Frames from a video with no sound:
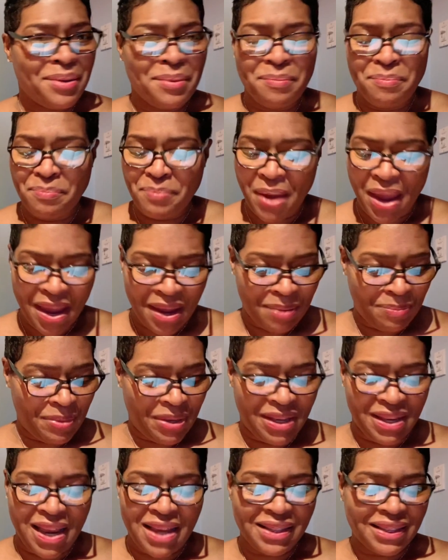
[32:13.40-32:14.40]
Baby,
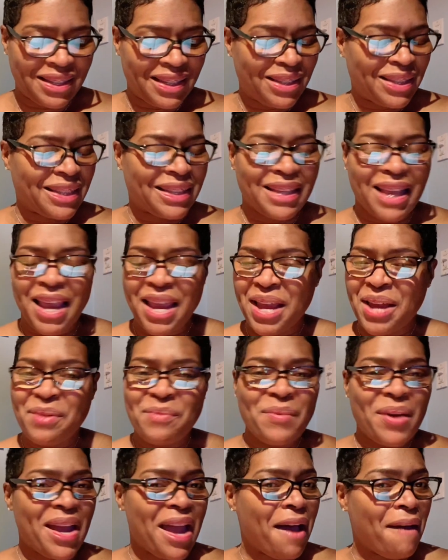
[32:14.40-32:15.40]
that's the same
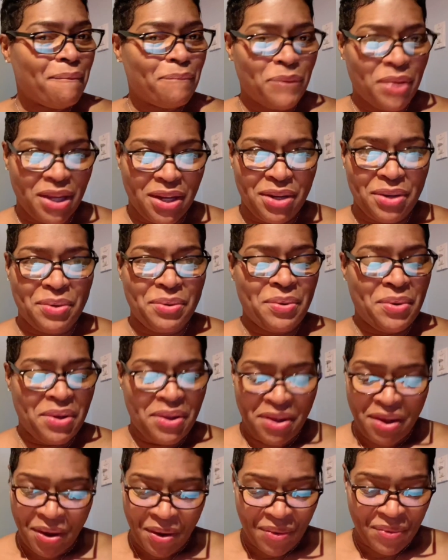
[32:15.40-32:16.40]
way I feel,
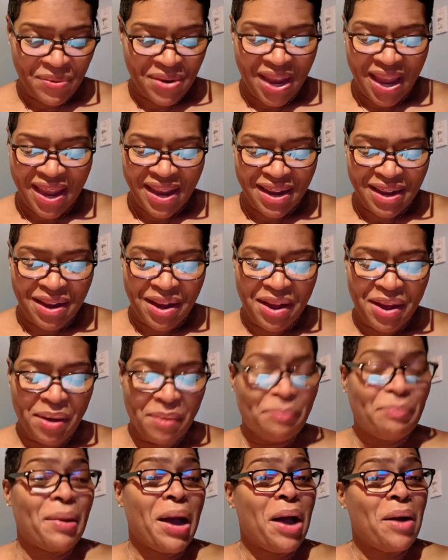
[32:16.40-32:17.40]
okay,
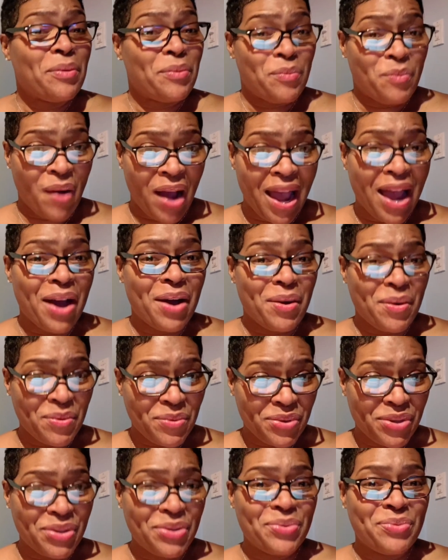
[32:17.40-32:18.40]
about
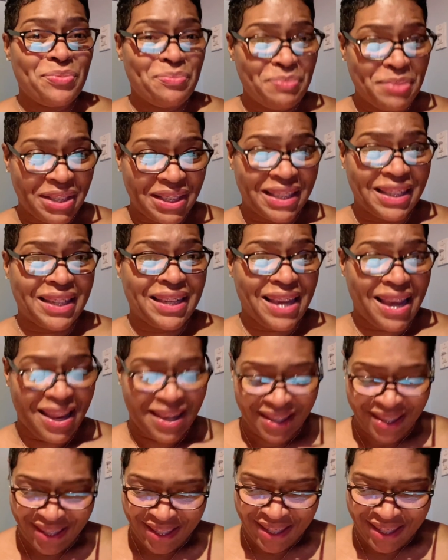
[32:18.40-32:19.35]
you, Mr. Kelly.